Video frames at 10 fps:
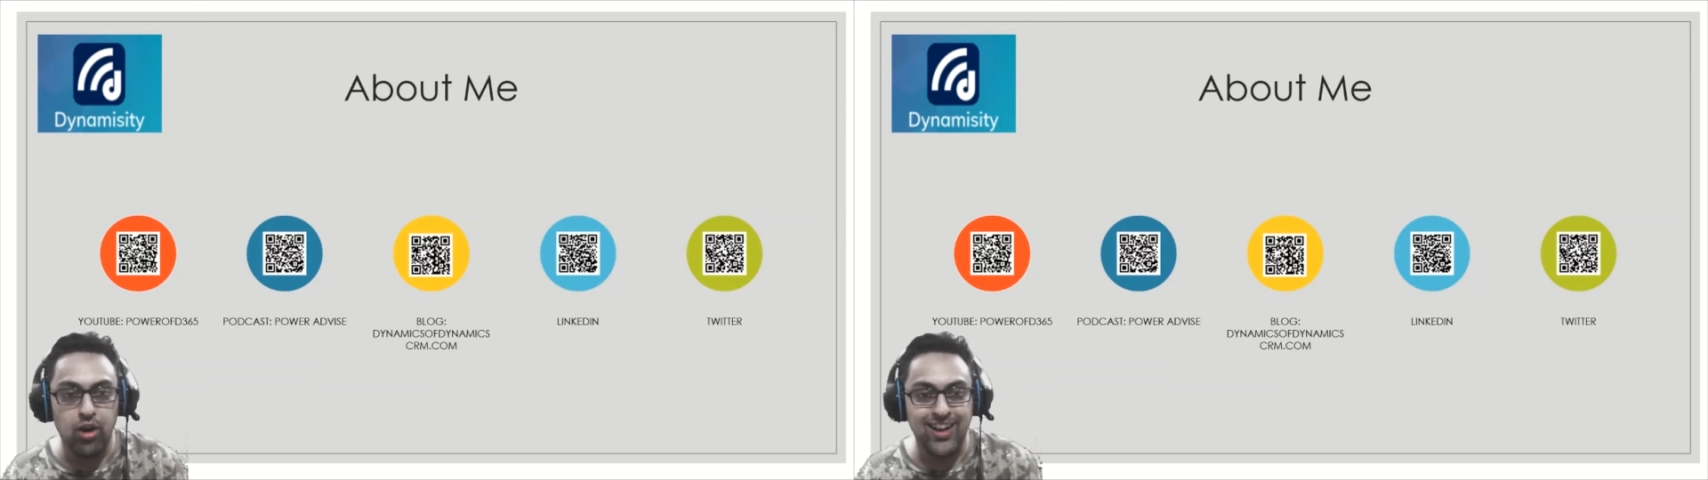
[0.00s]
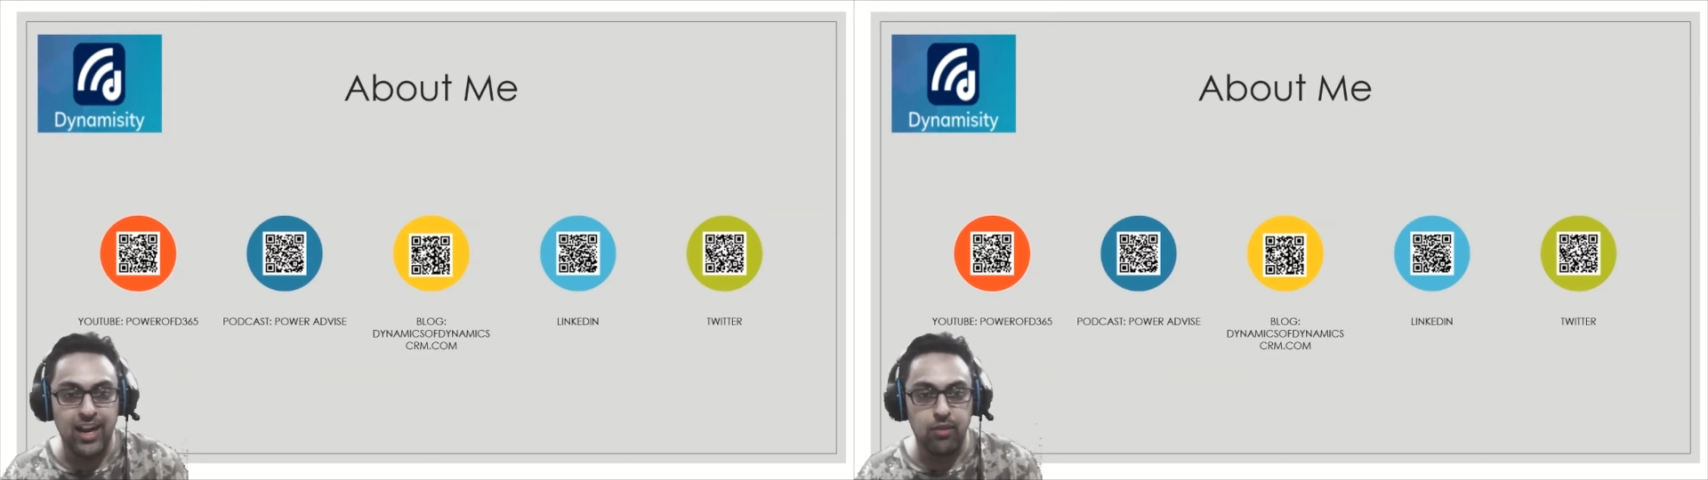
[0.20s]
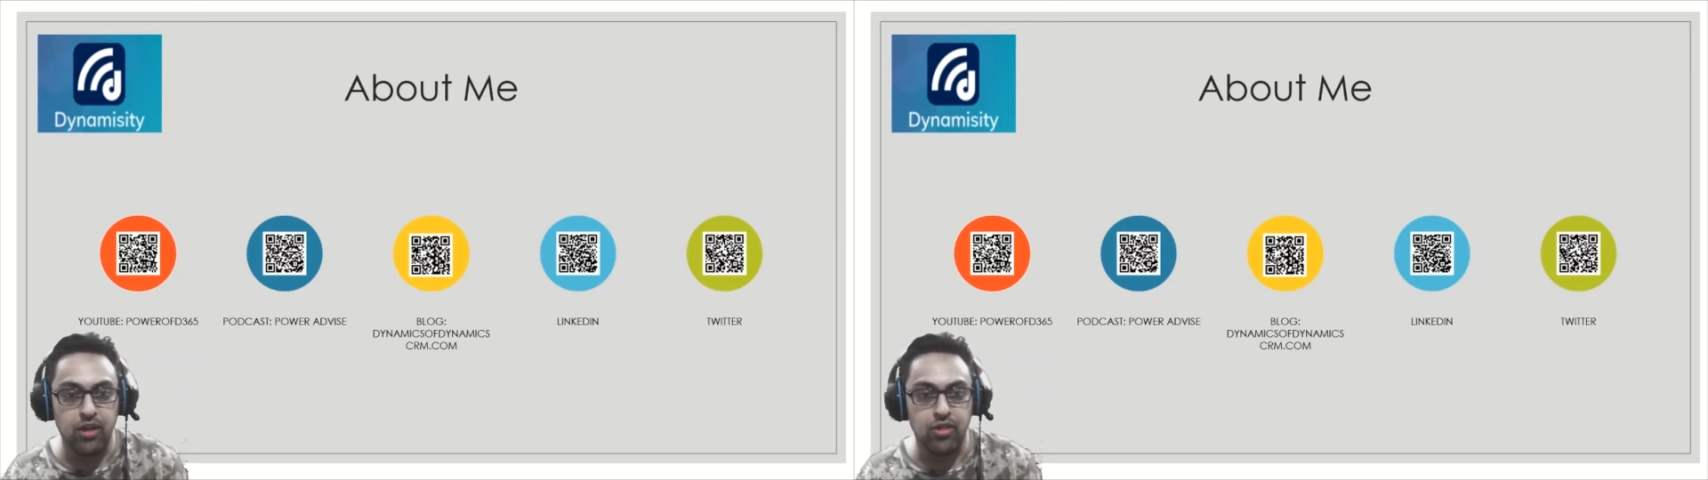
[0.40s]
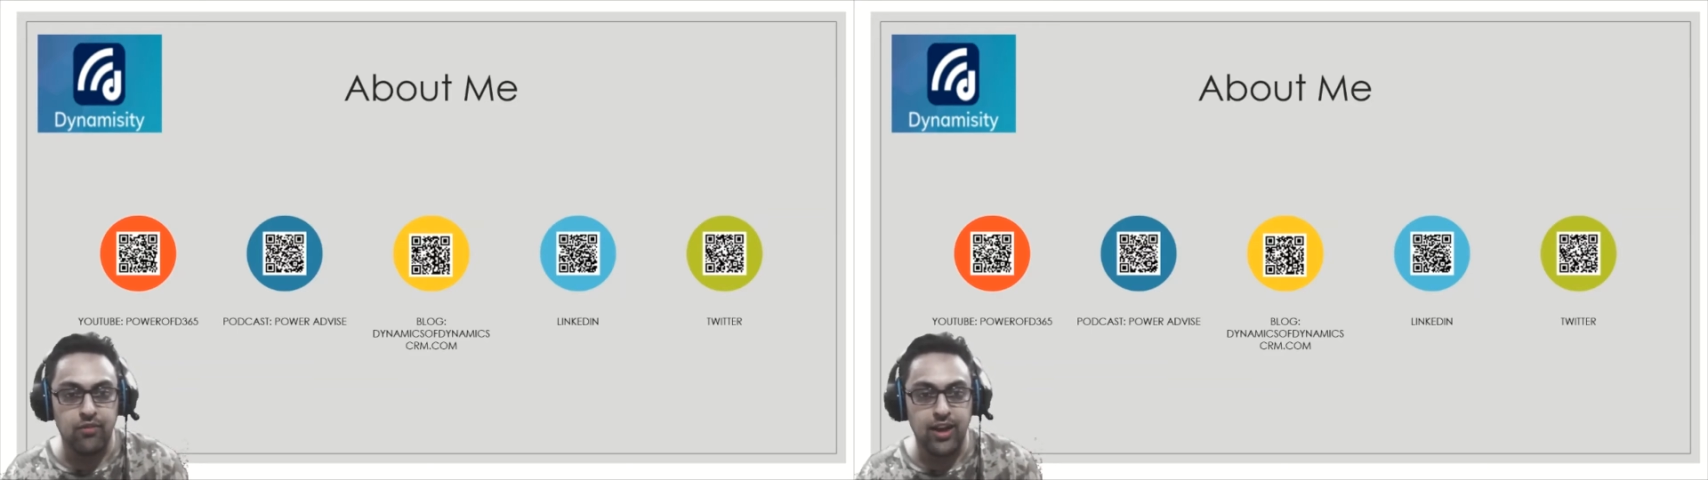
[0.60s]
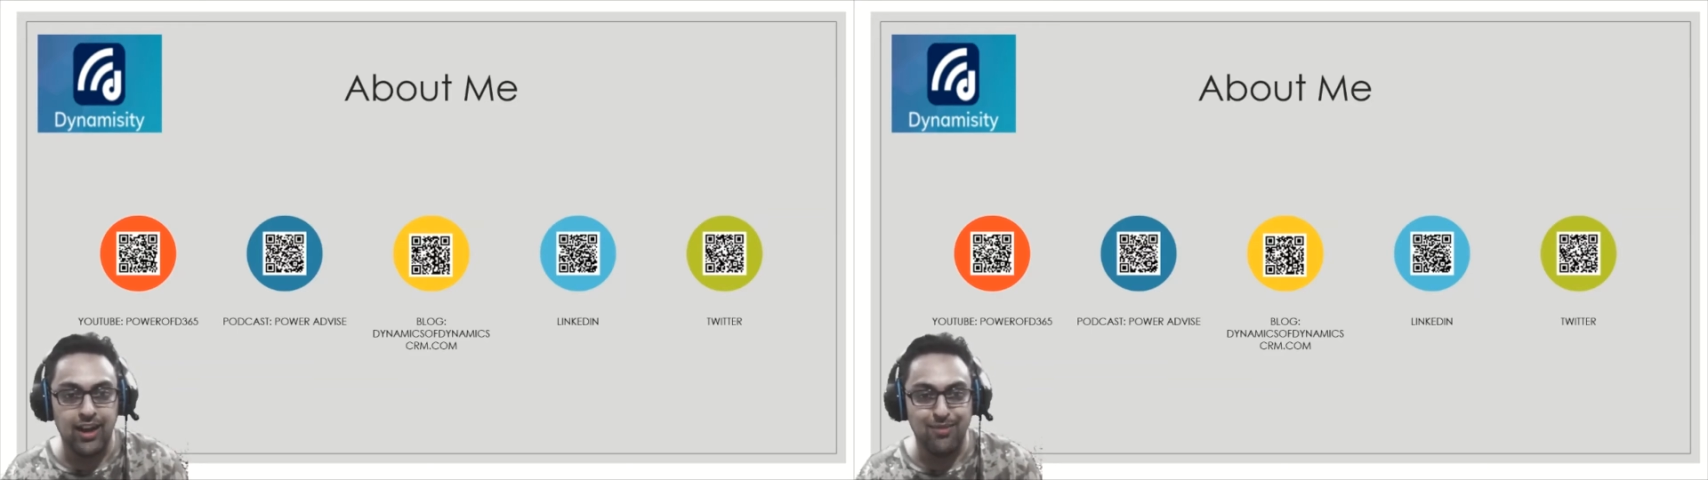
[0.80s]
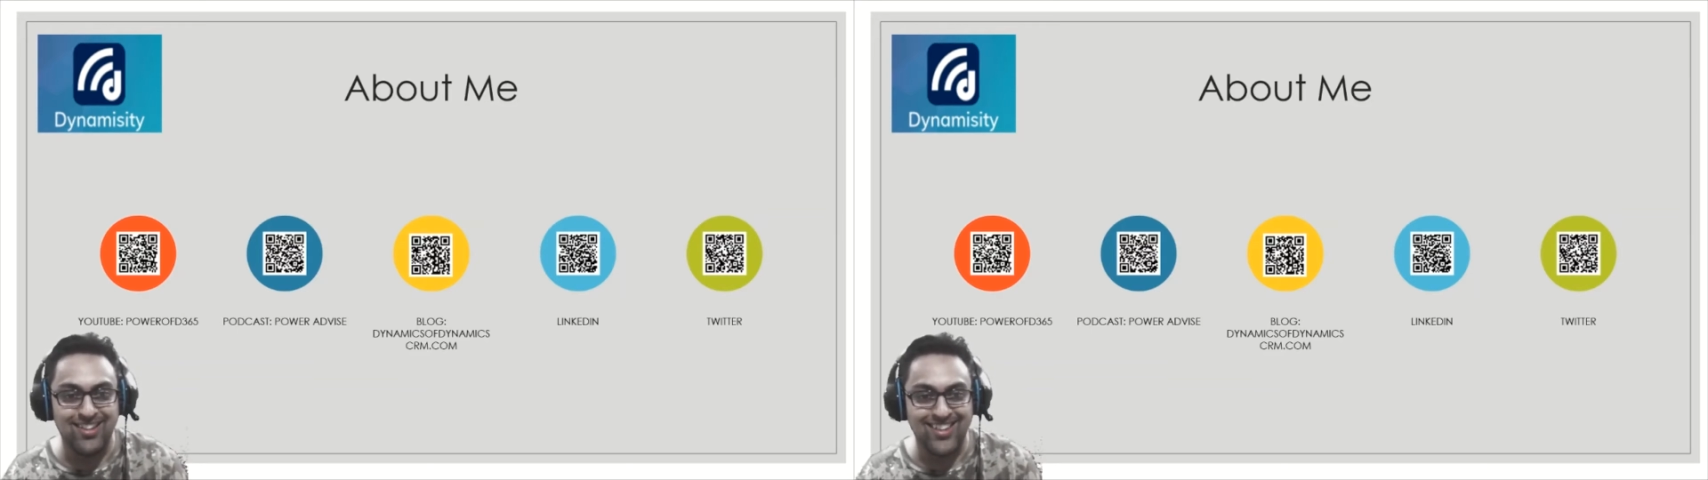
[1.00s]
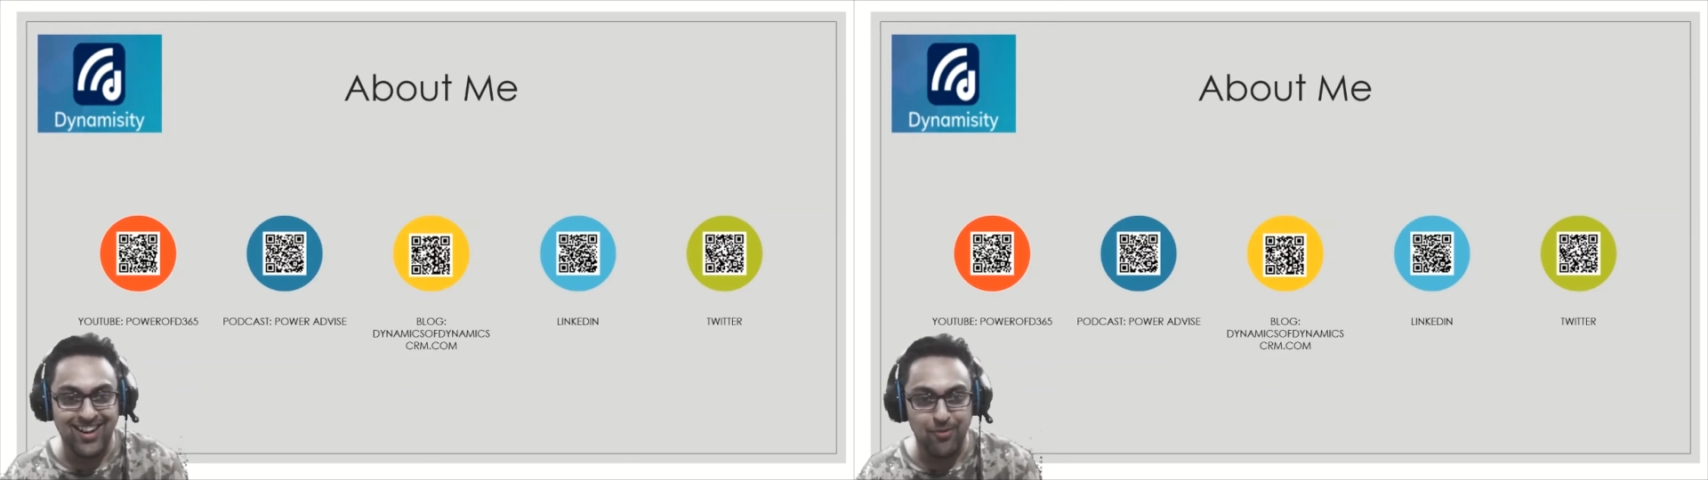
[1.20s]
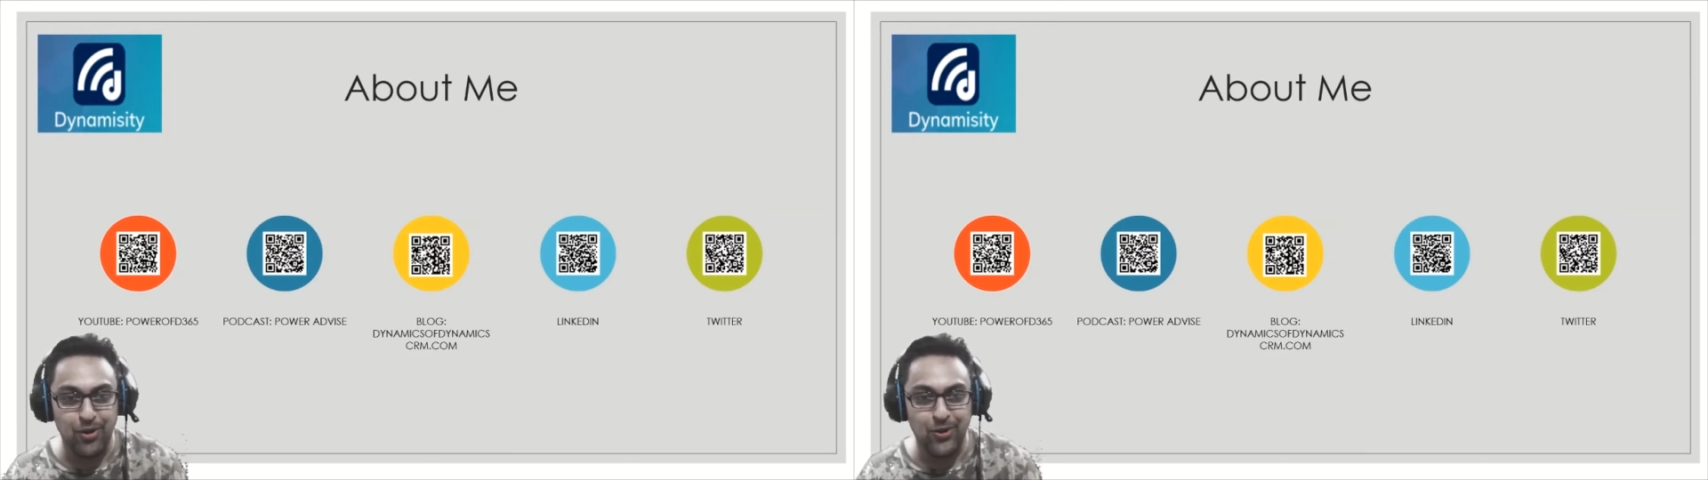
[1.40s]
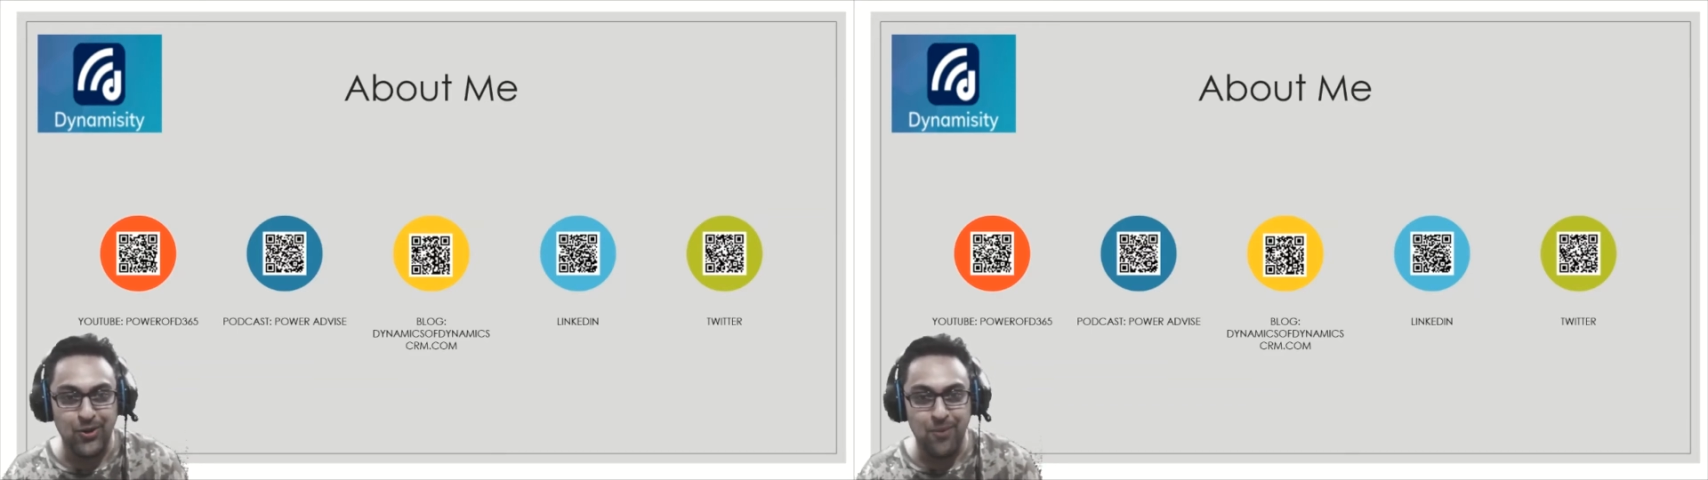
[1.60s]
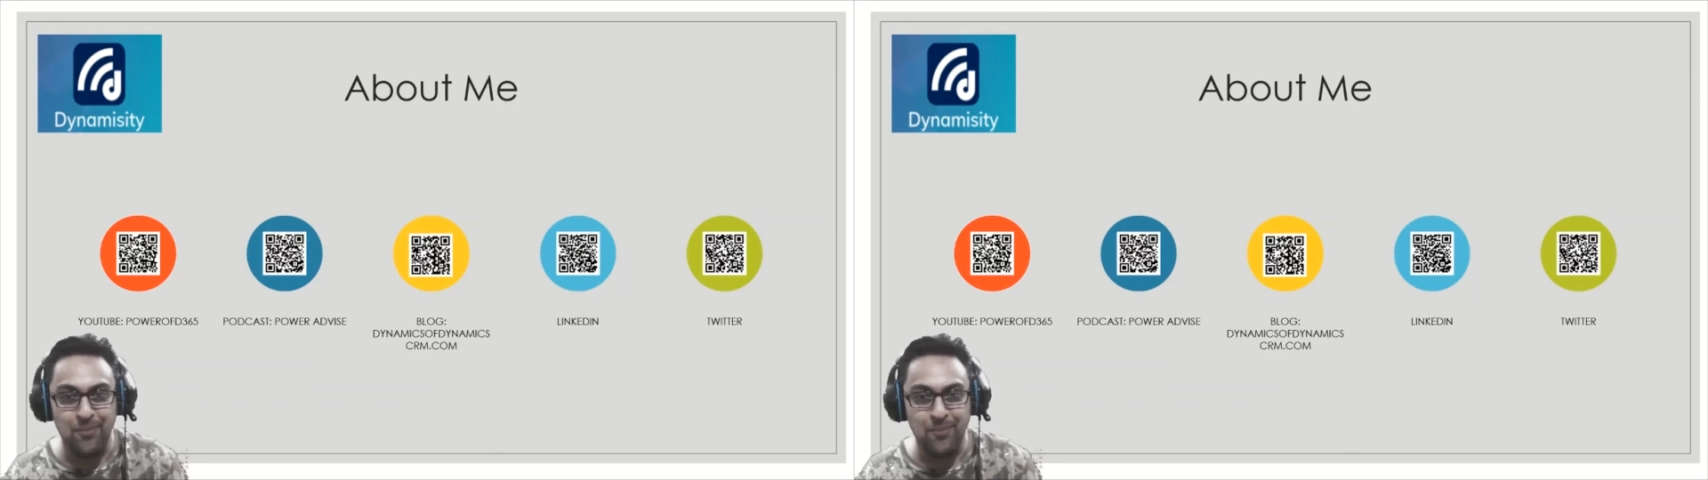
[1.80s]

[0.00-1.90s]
dynamicsofdynamicscrm.com.